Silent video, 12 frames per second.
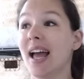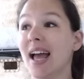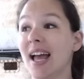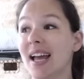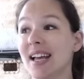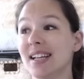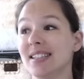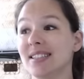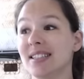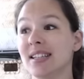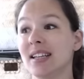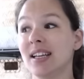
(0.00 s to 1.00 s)

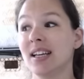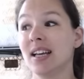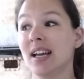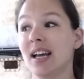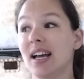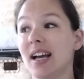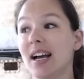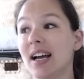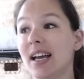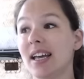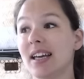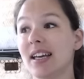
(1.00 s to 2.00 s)
and
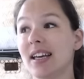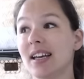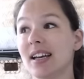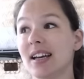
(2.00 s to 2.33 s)
I